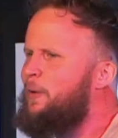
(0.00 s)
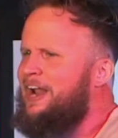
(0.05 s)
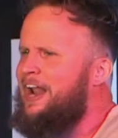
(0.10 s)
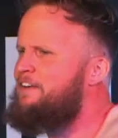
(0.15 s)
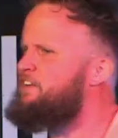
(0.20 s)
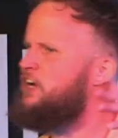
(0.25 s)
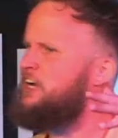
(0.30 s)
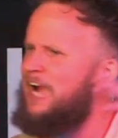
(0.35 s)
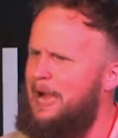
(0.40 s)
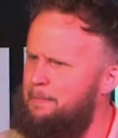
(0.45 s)

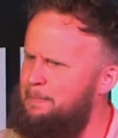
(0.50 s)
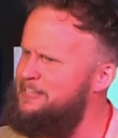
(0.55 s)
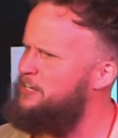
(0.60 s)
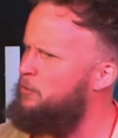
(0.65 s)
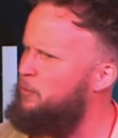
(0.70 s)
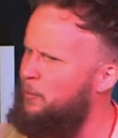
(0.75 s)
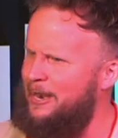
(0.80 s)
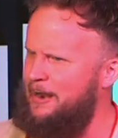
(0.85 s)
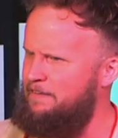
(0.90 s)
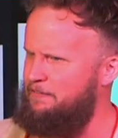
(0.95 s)
whatever,
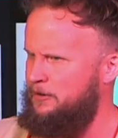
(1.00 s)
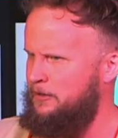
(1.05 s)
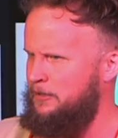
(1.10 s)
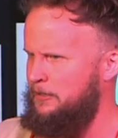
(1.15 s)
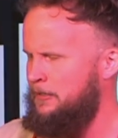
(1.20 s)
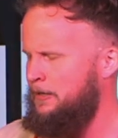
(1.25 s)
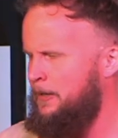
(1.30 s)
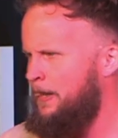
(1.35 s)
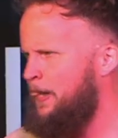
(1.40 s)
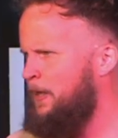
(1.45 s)
commenting, whatever.
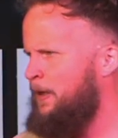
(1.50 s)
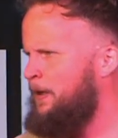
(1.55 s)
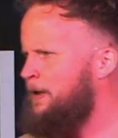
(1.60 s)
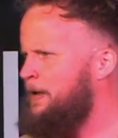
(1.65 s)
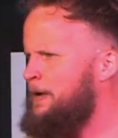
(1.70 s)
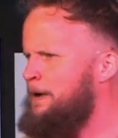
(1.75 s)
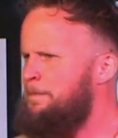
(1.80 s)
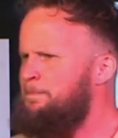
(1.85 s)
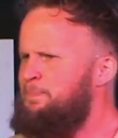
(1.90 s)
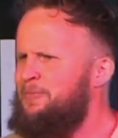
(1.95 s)

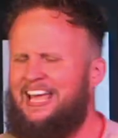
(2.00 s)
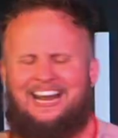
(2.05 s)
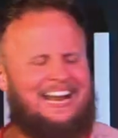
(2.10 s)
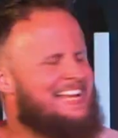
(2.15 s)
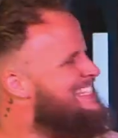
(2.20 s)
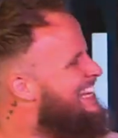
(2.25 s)
And I